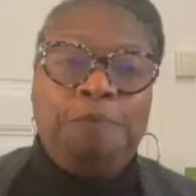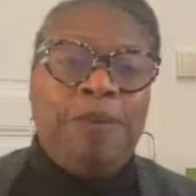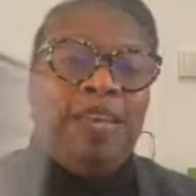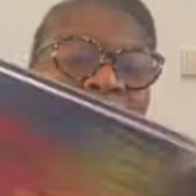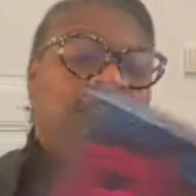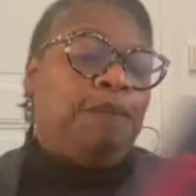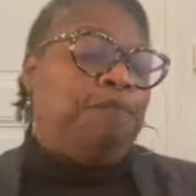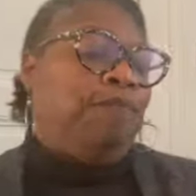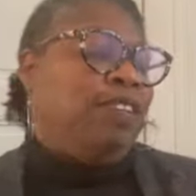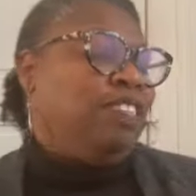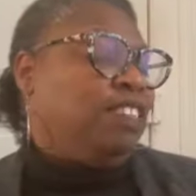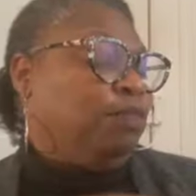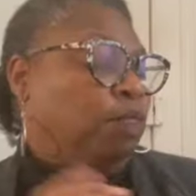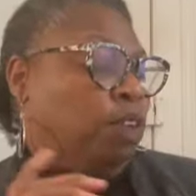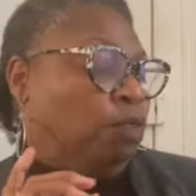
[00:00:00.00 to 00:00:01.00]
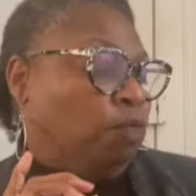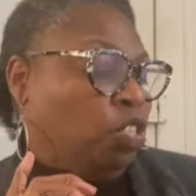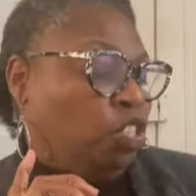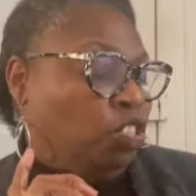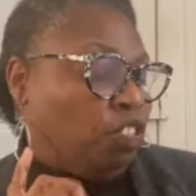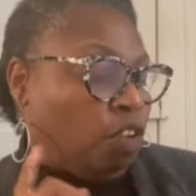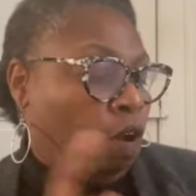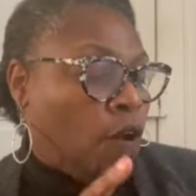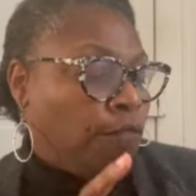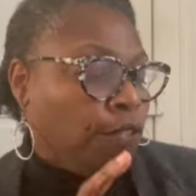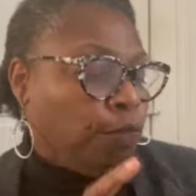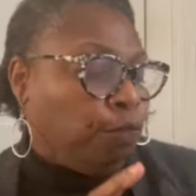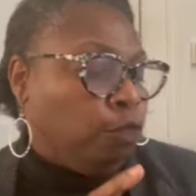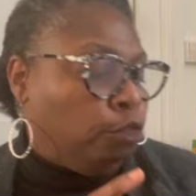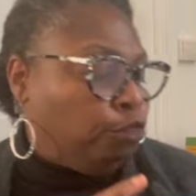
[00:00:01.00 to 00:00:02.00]
picked up this one, which is On
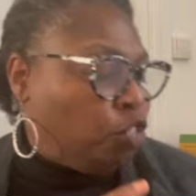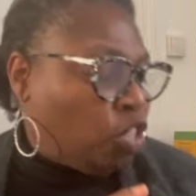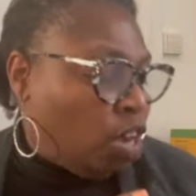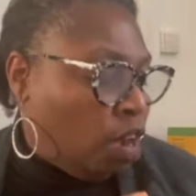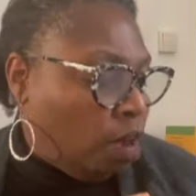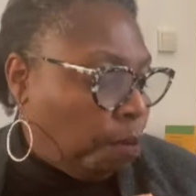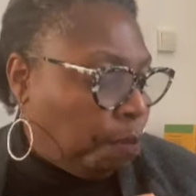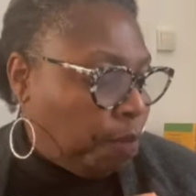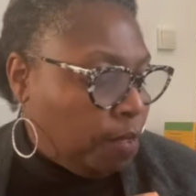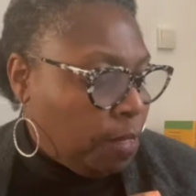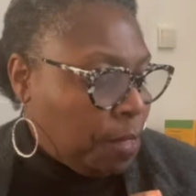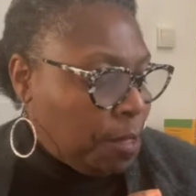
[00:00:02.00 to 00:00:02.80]
the Rooftop